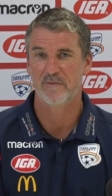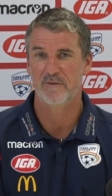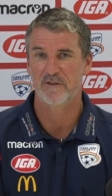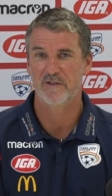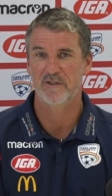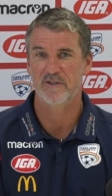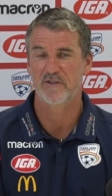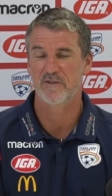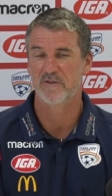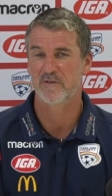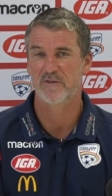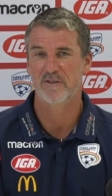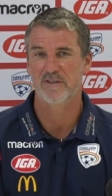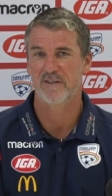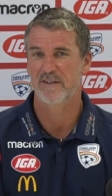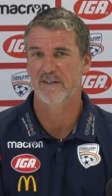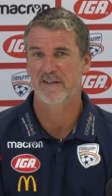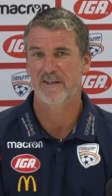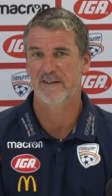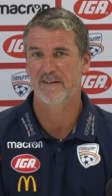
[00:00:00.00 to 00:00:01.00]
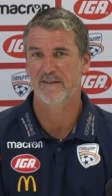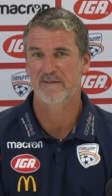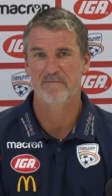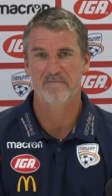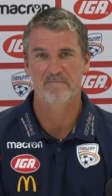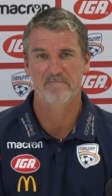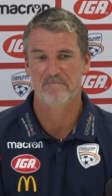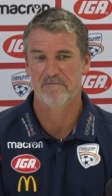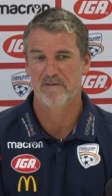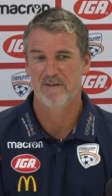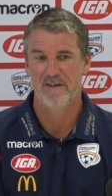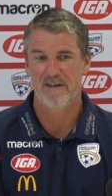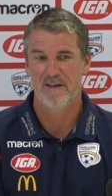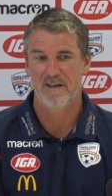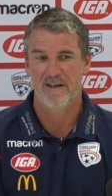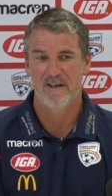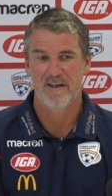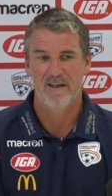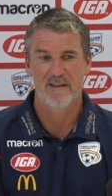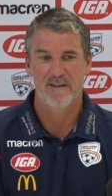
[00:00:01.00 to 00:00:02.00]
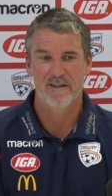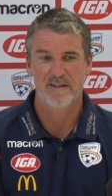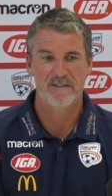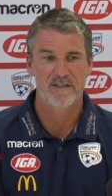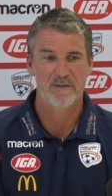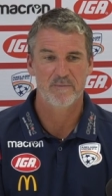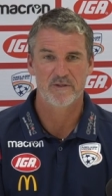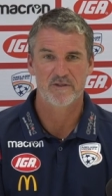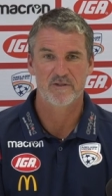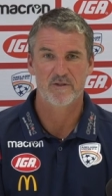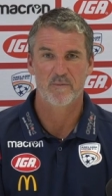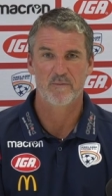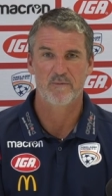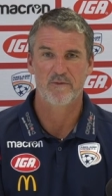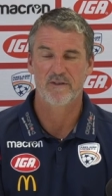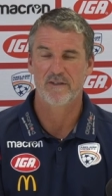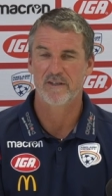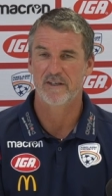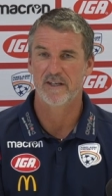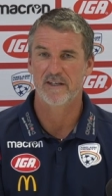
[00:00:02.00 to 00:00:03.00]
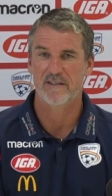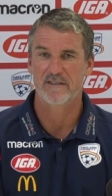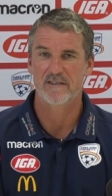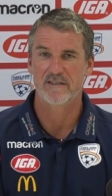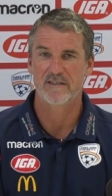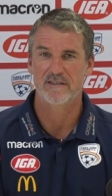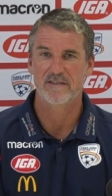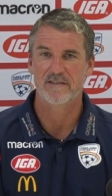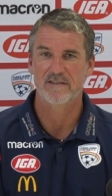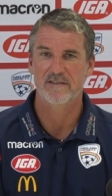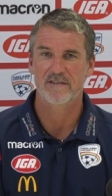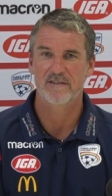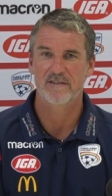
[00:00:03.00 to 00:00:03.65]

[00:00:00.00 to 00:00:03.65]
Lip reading: he do, and the team is top fit against us.